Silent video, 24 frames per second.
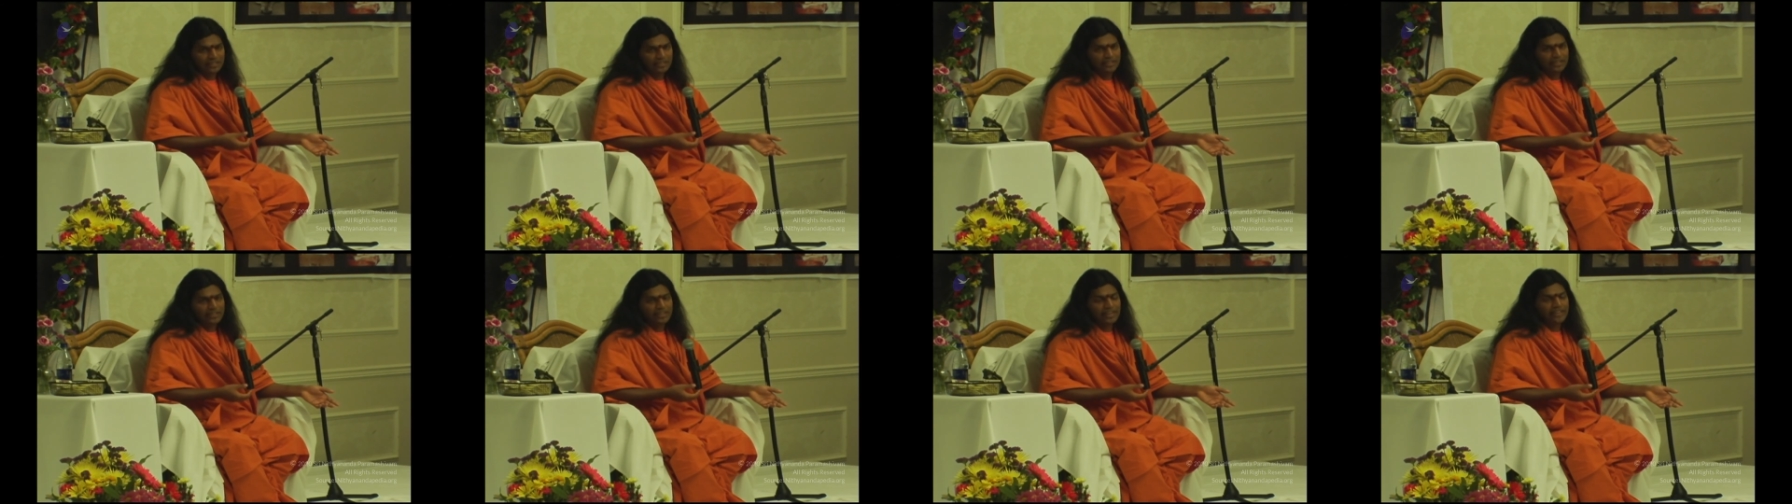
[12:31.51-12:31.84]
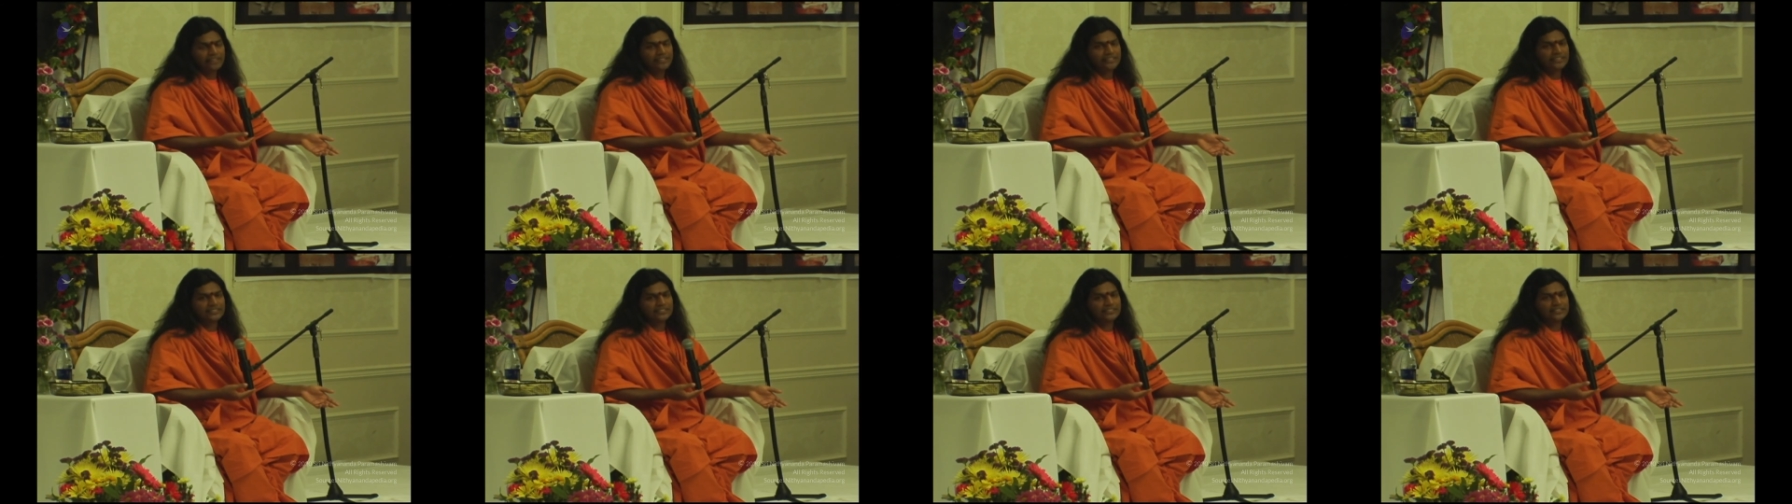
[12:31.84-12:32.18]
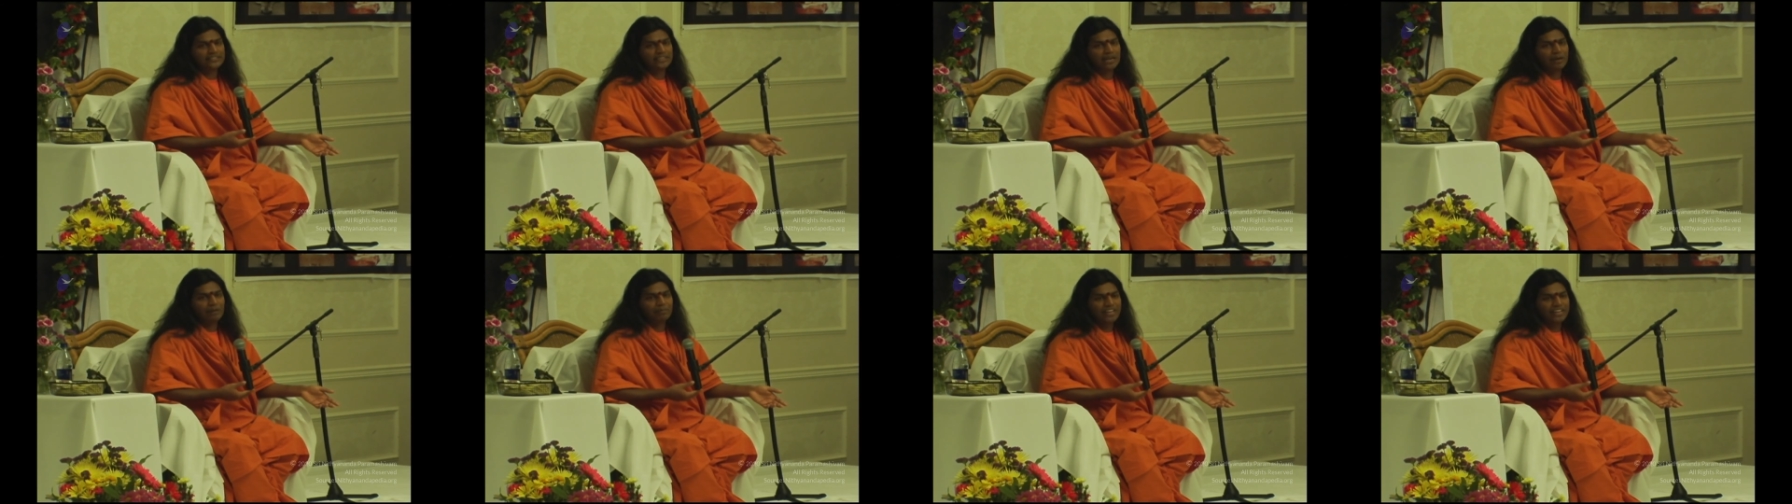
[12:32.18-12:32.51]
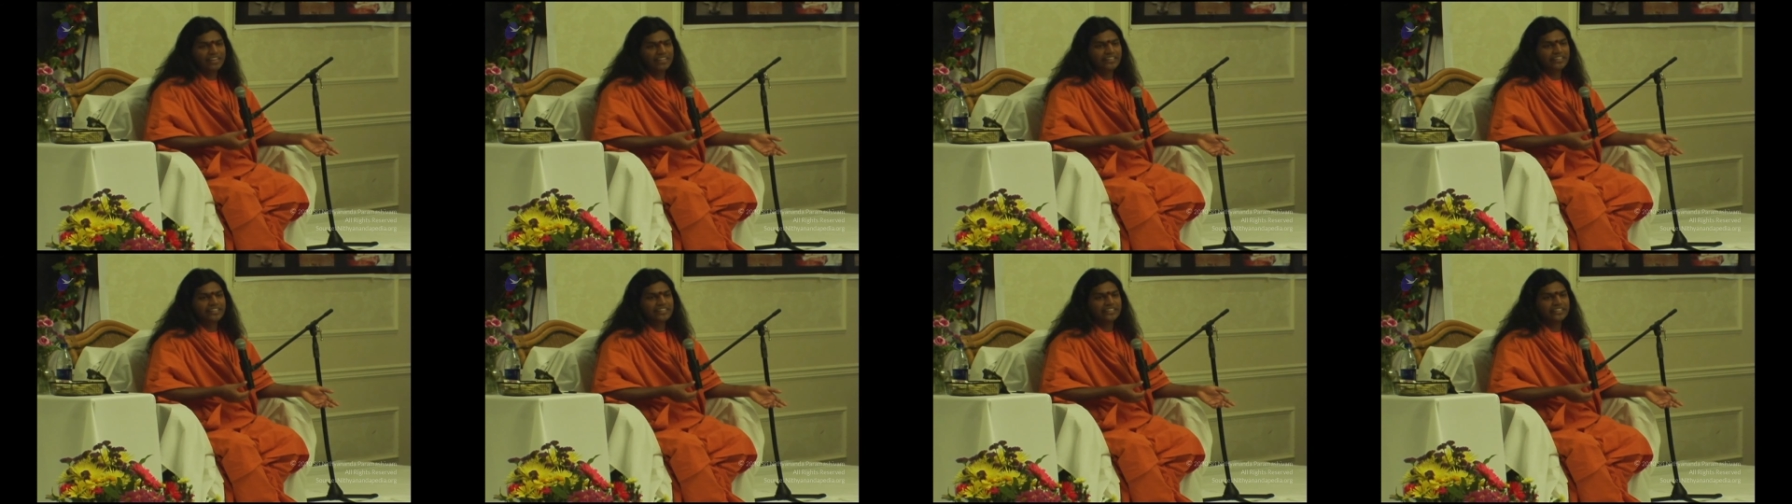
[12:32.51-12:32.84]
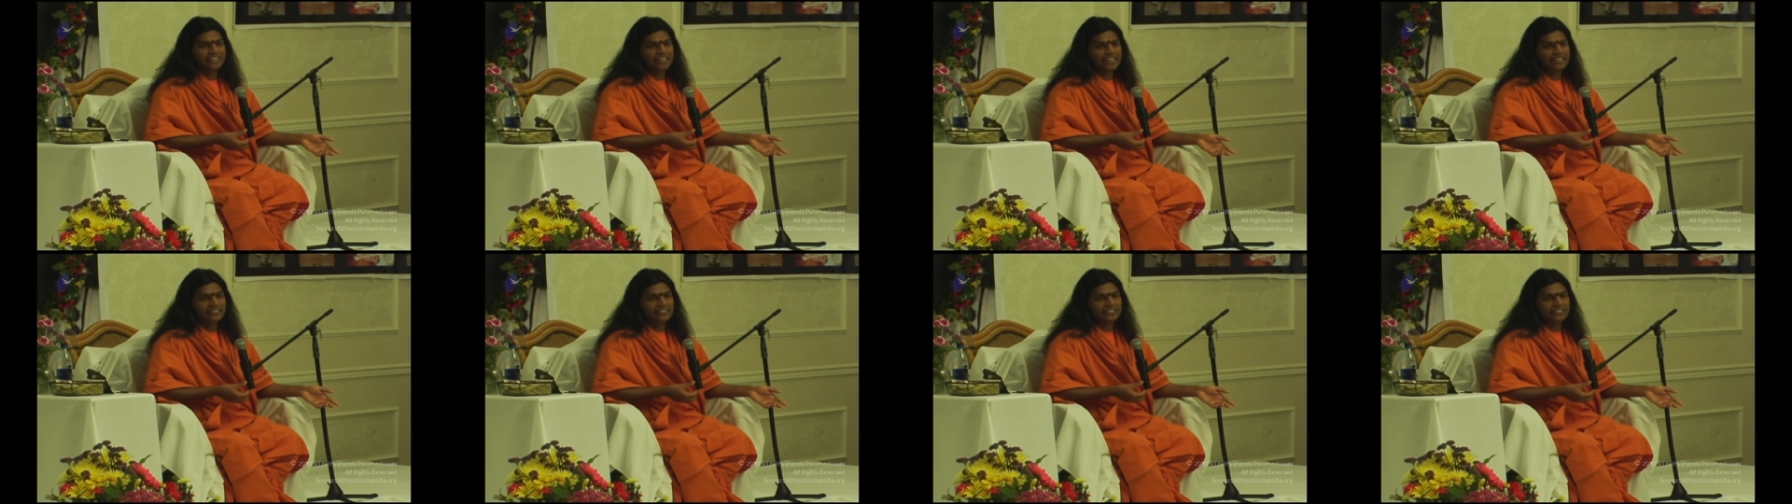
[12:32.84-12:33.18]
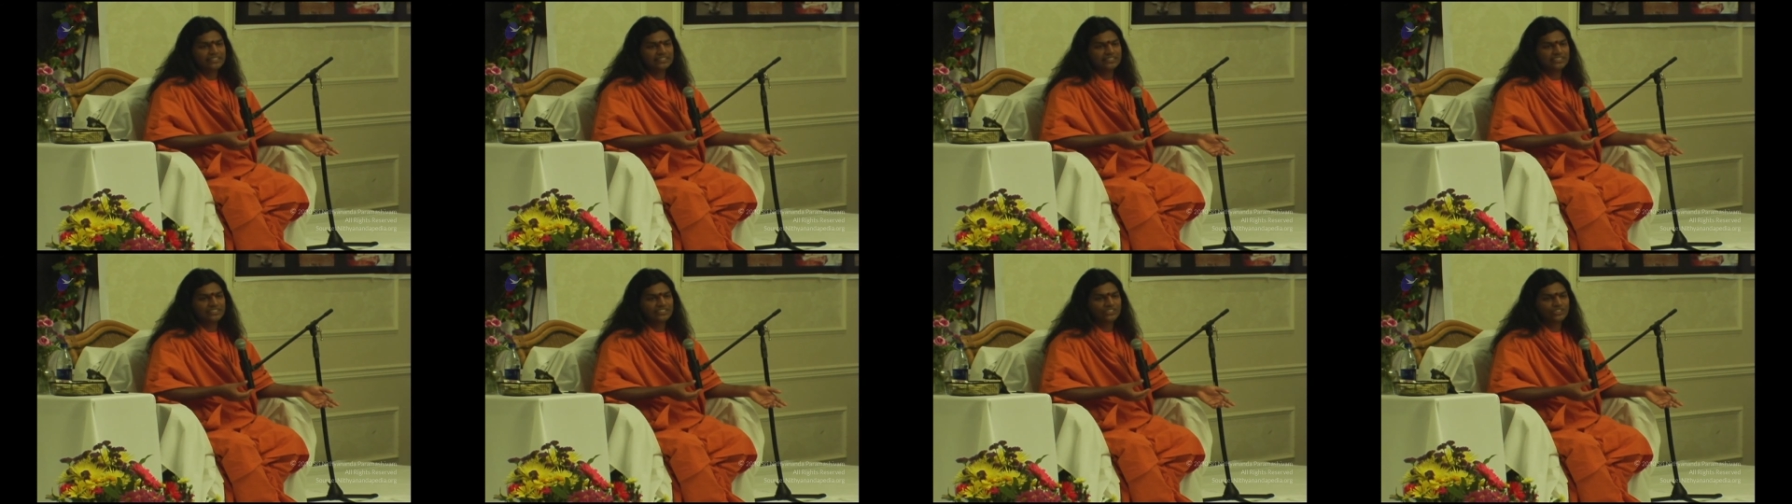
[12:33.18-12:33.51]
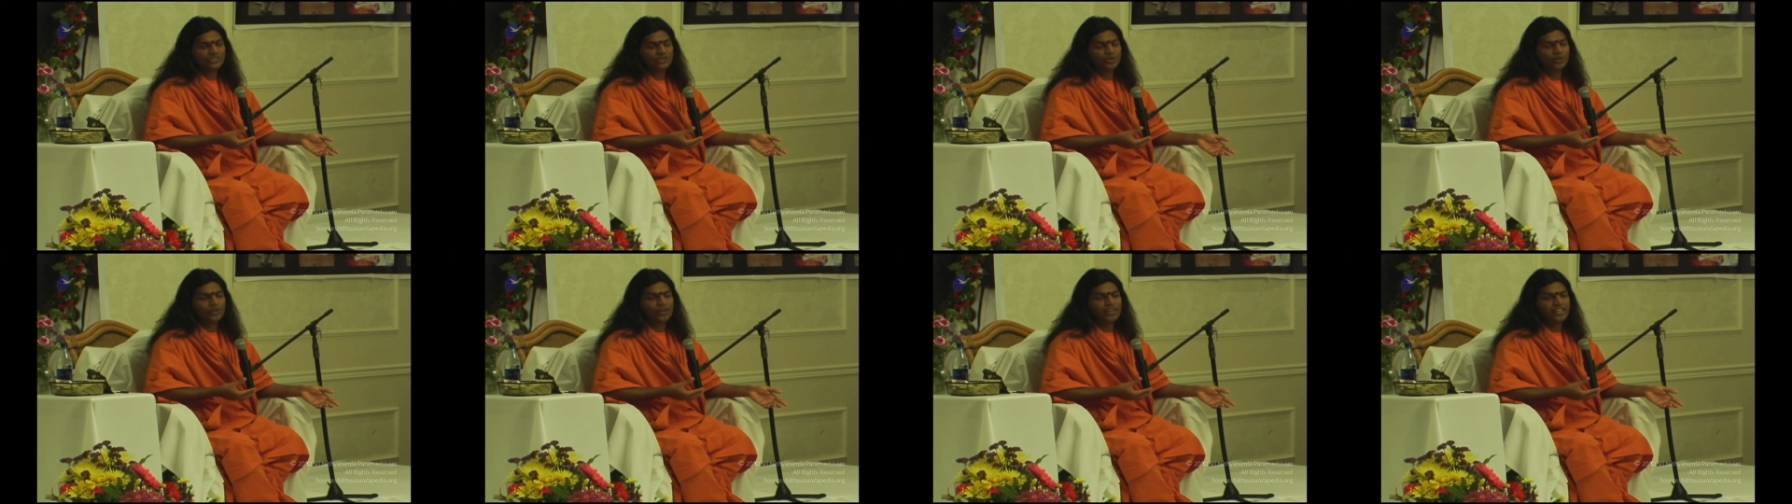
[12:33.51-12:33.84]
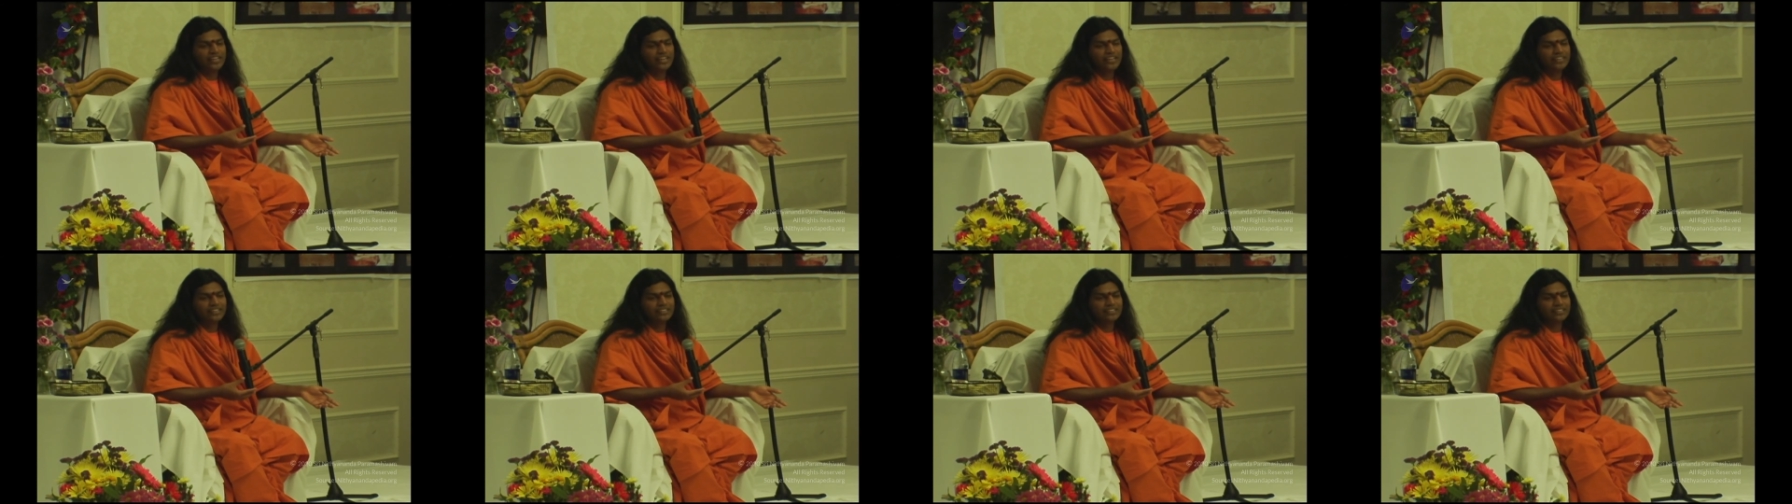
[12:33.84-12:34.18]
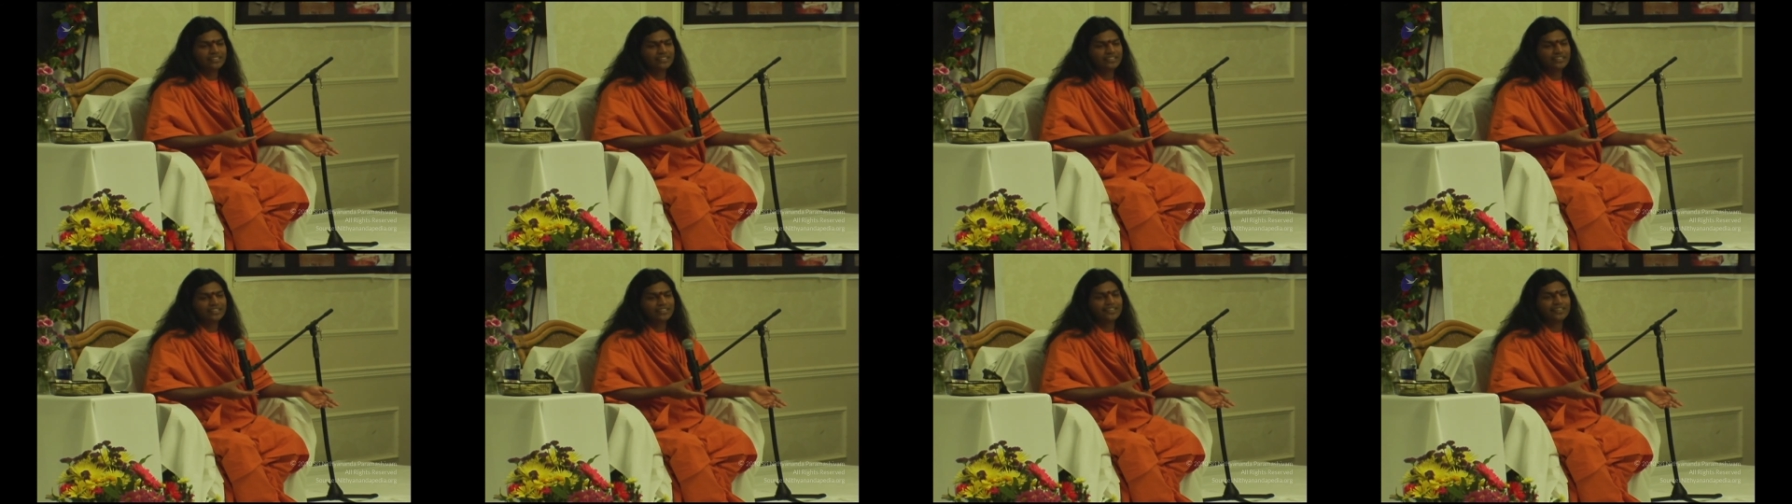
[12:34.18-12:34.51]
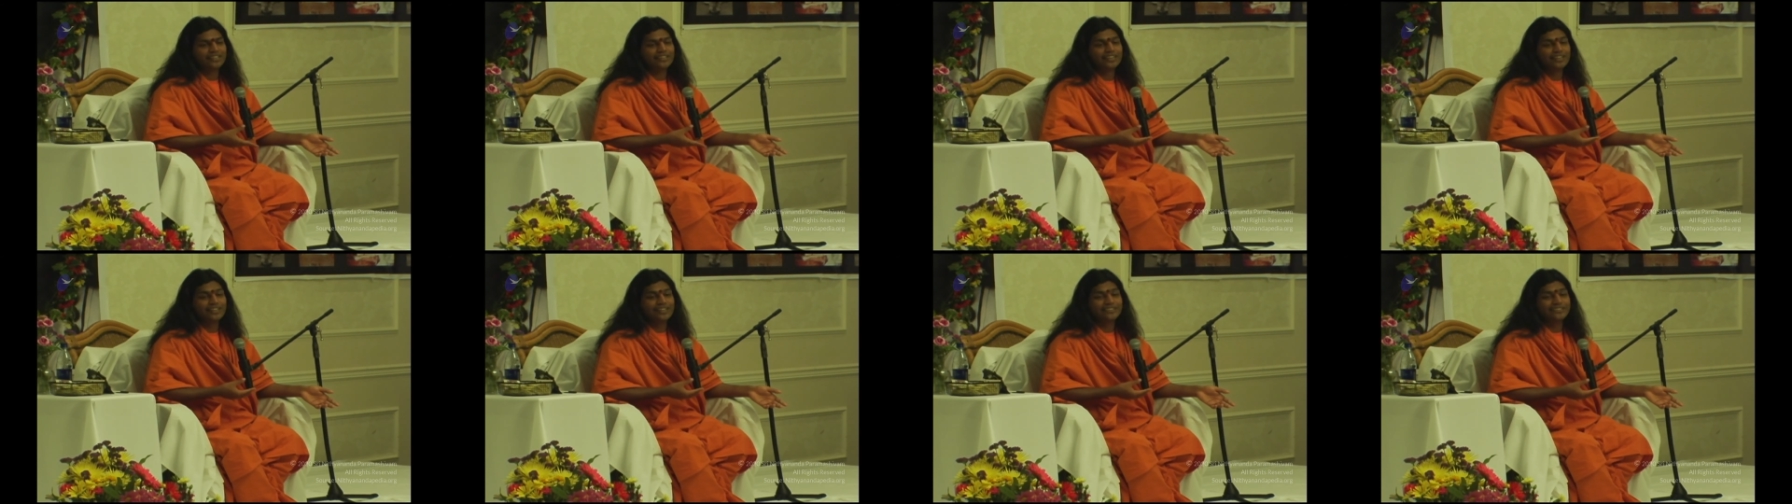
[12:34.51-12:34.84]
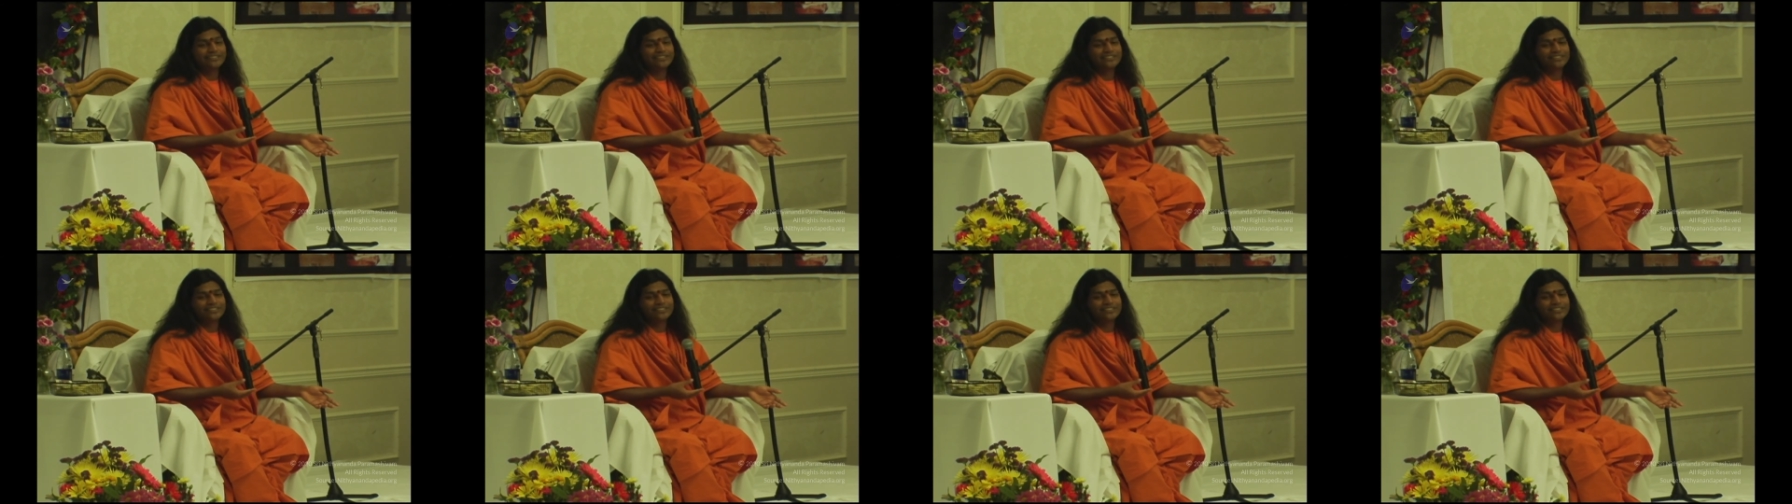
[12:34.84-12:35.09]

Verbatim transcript: latest updated intelligence, you create guilt.